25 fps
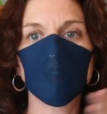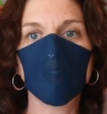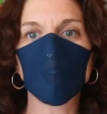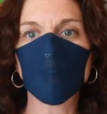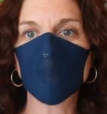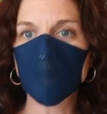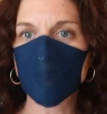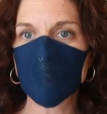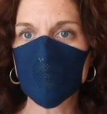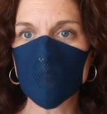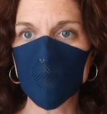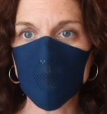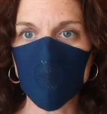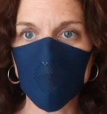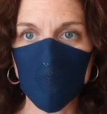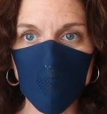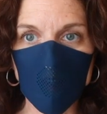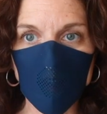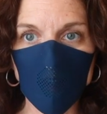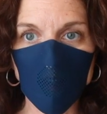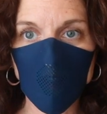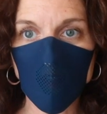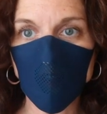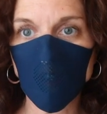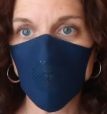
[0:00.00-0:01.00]
That makes me
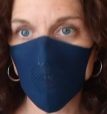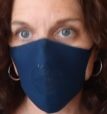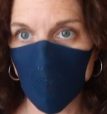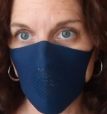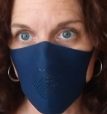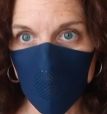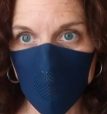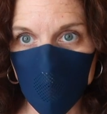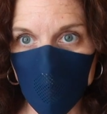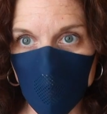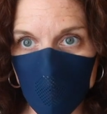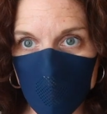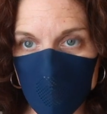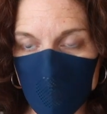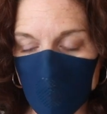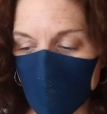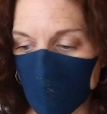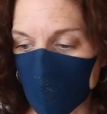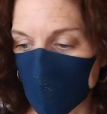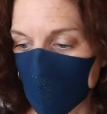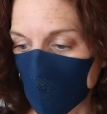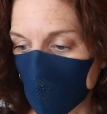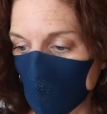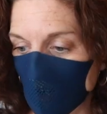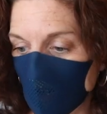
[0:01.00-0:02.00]
feel a lot more
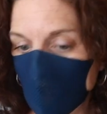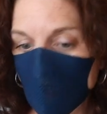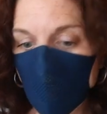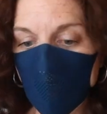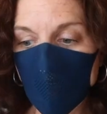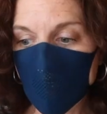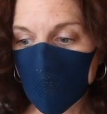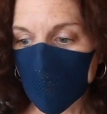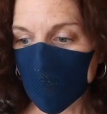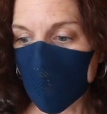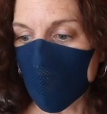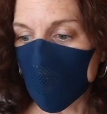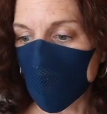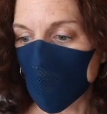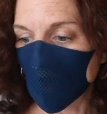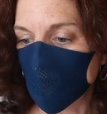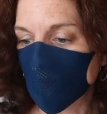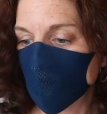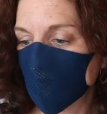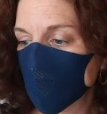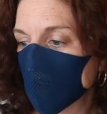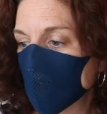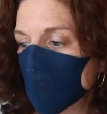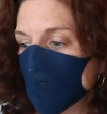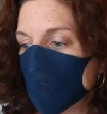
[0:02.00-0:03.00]
secure. Now,
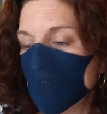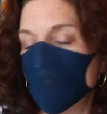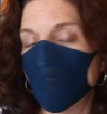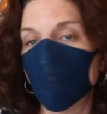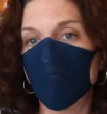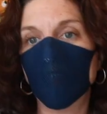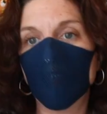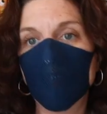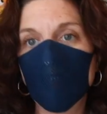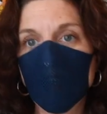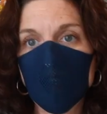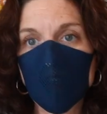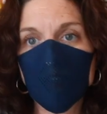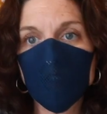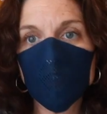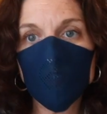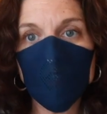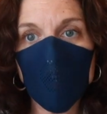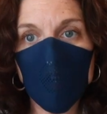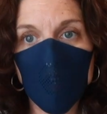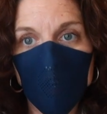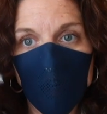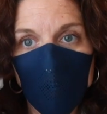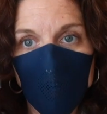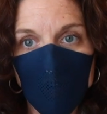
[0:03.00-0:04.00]
these
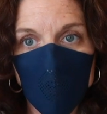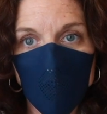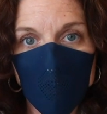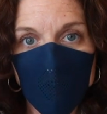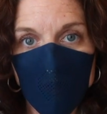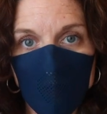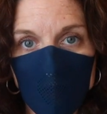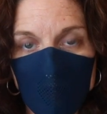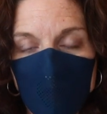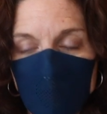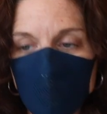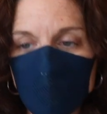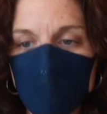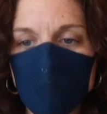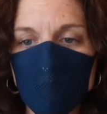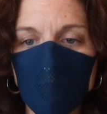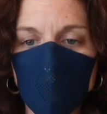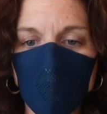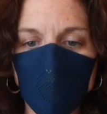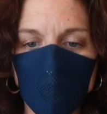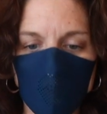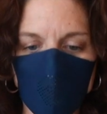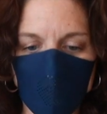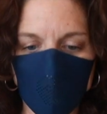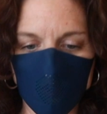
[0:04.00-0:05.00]
are the
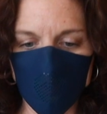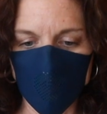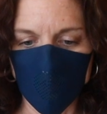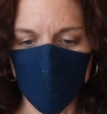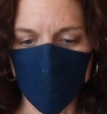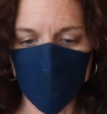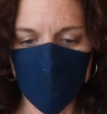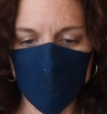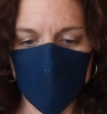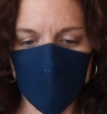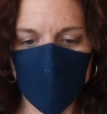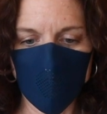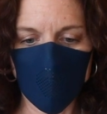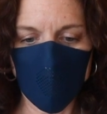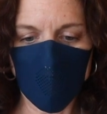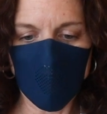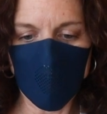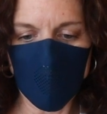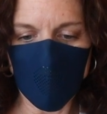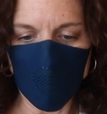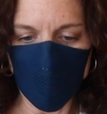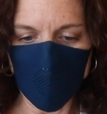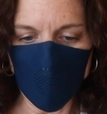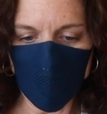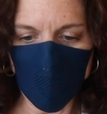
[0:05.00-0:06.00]
reusable filters,
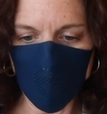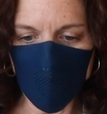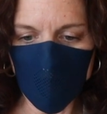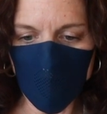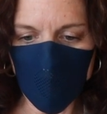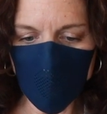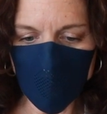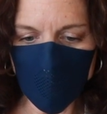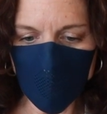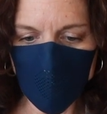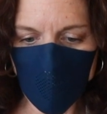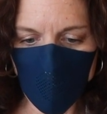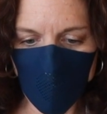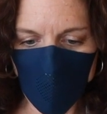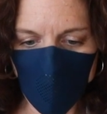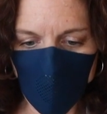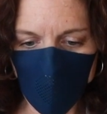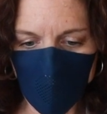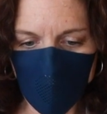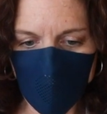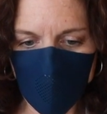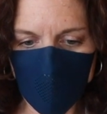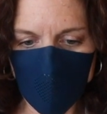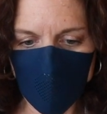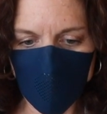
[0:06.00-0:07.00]
and I'm not gonna
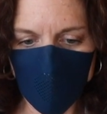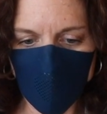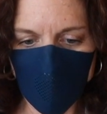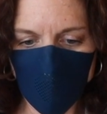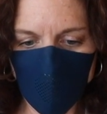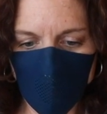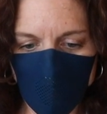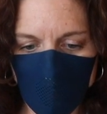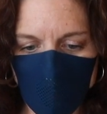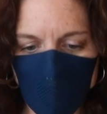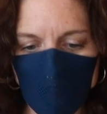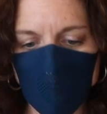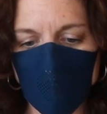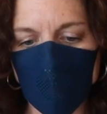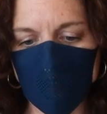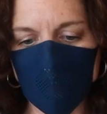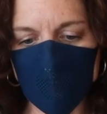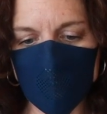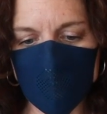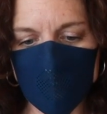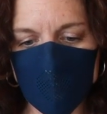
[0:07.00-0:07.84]
open like the